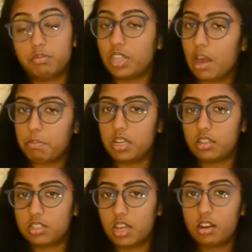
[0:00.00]
That being
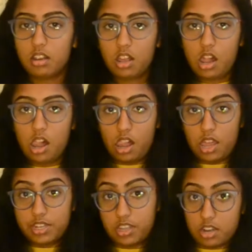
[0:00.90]
said,
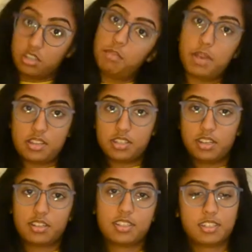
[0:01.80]
let's get to the
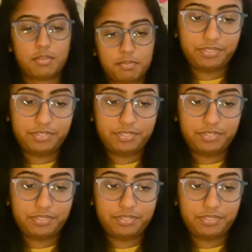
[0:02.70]
basics.